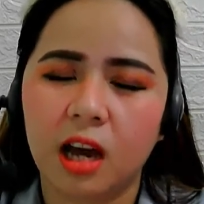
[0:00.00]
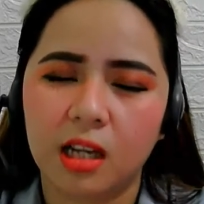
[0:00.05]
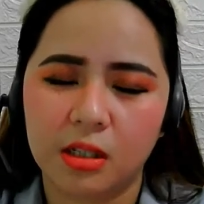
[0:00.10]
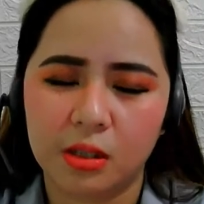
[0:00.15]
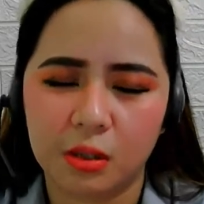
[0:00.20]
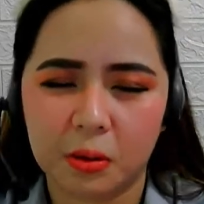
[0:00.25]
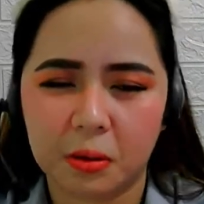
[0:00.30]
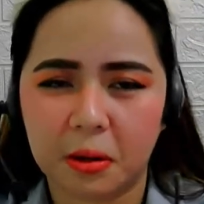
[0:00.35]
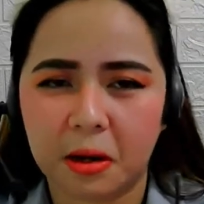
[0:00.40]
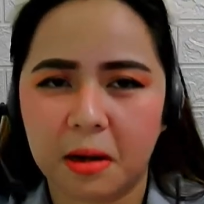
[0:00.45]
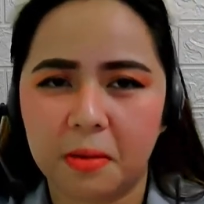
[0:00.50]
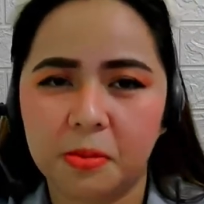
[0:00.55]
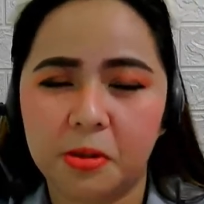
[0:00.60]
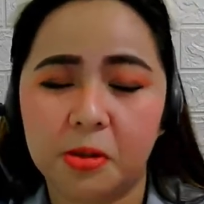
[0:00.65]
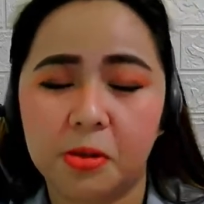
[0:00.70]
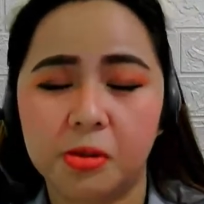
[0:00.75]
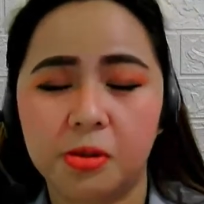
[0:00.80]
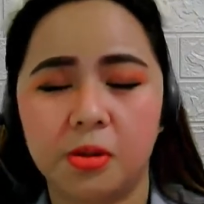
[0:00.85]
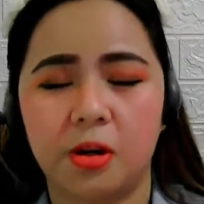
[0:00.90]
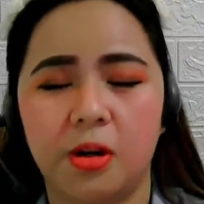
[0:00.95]
So I'm
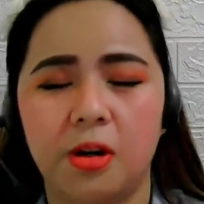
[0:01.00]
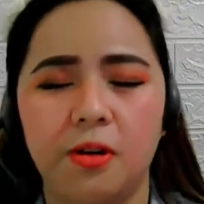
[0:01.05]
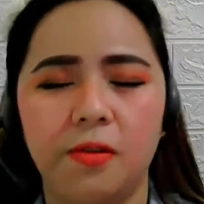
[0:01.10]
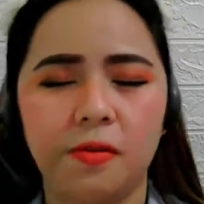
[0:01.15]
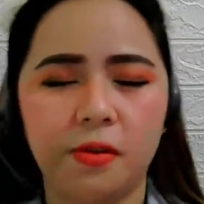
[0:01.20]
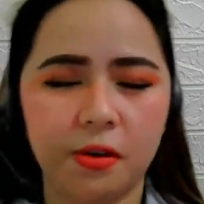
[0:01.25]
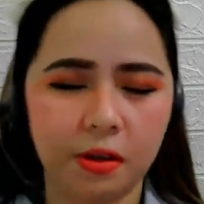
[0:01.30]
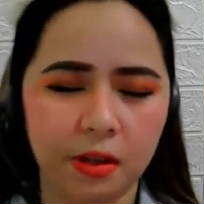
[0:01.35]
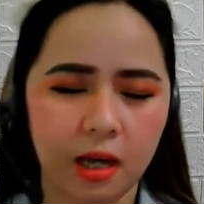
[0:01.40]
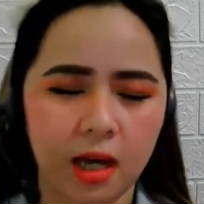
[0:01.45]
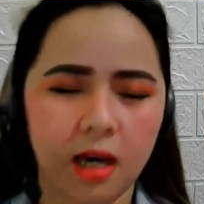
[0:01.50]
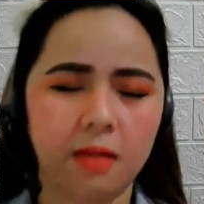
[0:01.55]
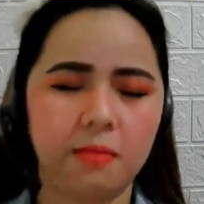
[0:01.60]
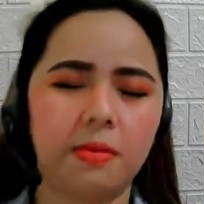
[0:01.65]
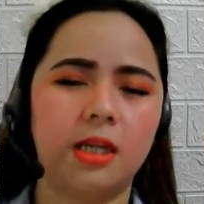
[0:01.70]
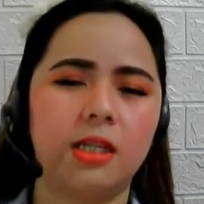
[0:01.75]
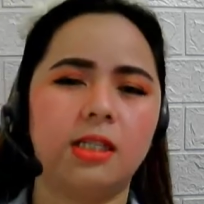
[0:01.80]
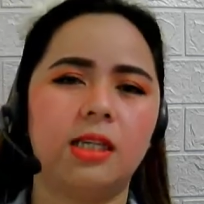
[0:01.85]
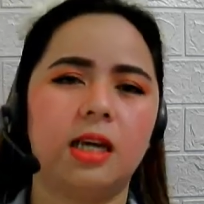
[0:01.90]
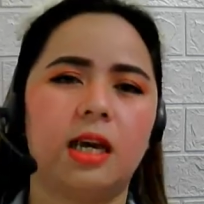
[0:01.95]
so sorry for that,
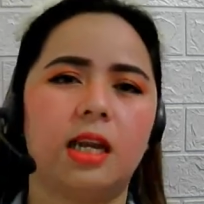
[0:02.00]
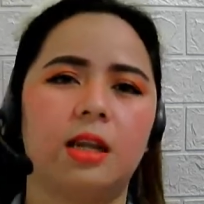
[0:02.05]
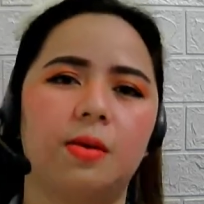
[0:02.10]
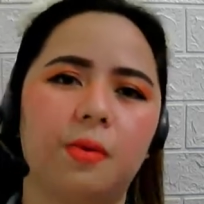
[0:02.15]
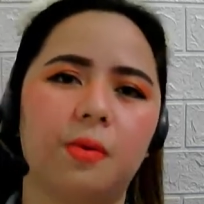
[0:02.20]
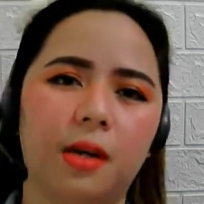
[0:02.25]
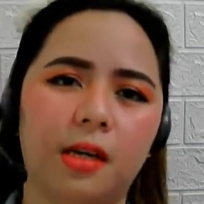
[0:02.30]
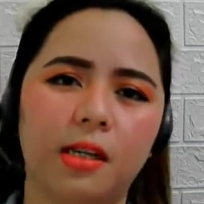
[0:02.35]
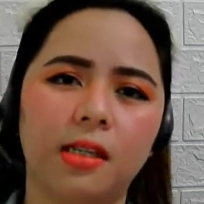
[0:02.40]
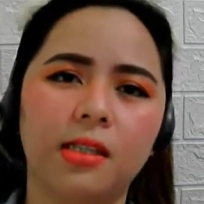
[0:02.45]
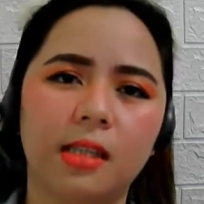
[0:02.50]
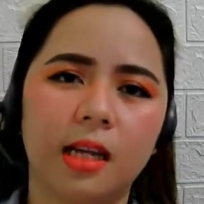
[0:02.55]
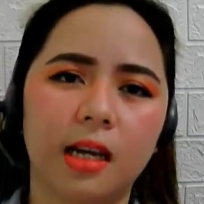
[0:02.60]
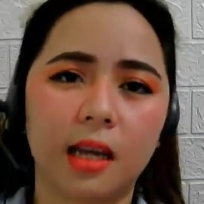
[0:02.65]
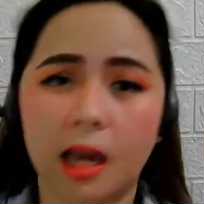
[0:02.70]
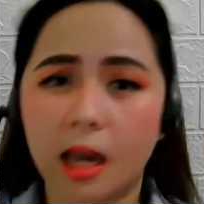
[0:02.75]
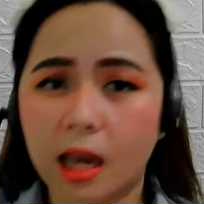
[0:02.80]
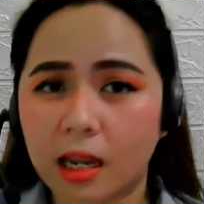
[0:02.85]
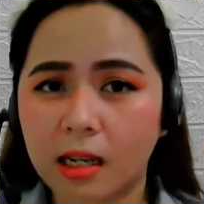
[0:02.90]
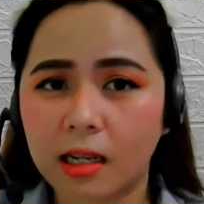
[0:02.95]
but anyways,
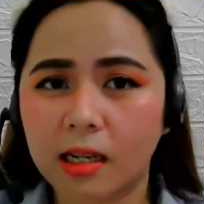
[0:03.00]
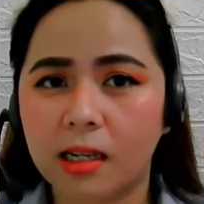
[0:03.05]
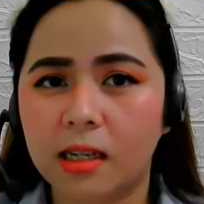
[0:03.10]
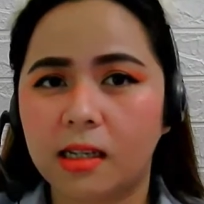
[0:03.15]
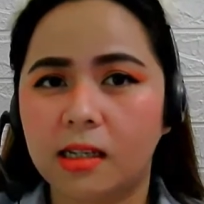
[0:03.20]
again,